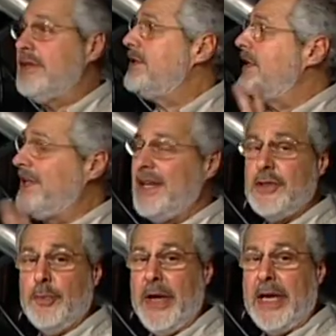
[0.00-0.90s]
This is a
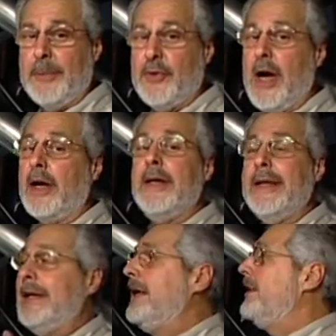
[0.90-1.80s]
diesel pickup truck.
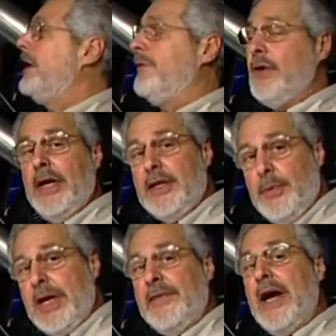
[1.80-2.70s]
Now, if you get a
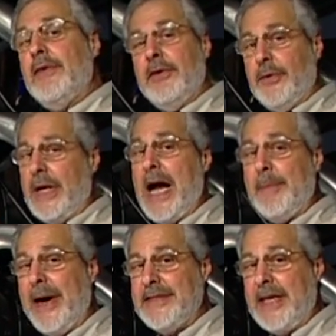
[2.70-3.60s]
2500 with a guy
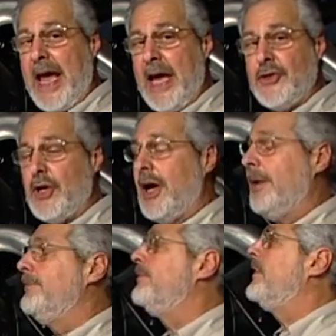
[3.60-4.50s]
buys a gas
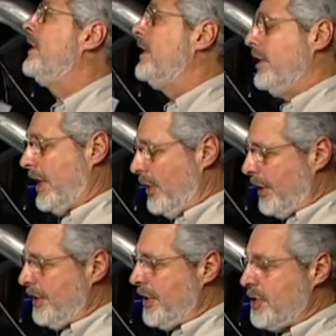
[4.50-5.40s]
job, you got to look
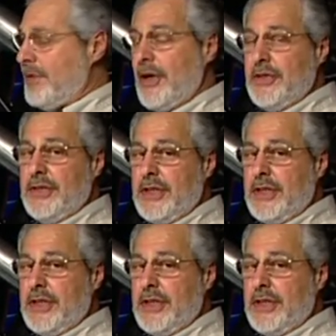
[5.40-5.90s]
at the instructions.